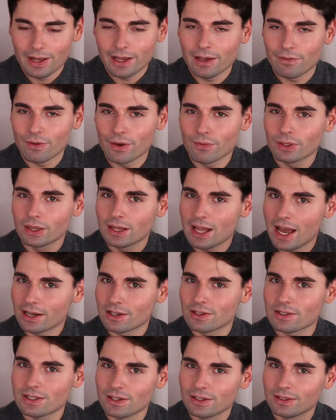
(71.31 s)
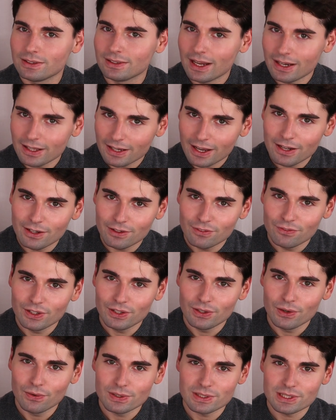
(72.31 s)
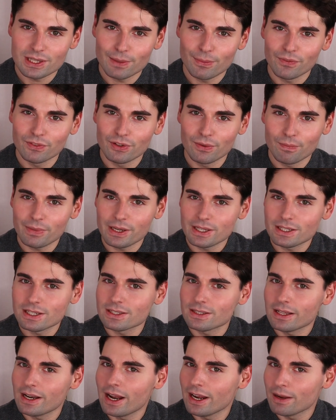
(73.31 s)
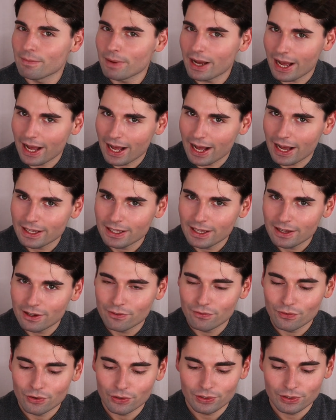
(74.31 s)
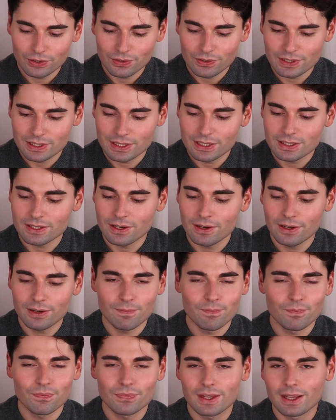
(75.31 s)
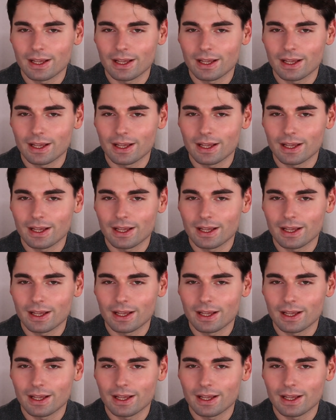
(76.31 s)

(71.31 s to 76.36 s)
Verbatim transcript: if you would like to see a dedicated video on some of the pieces that I am eyeing for the new season,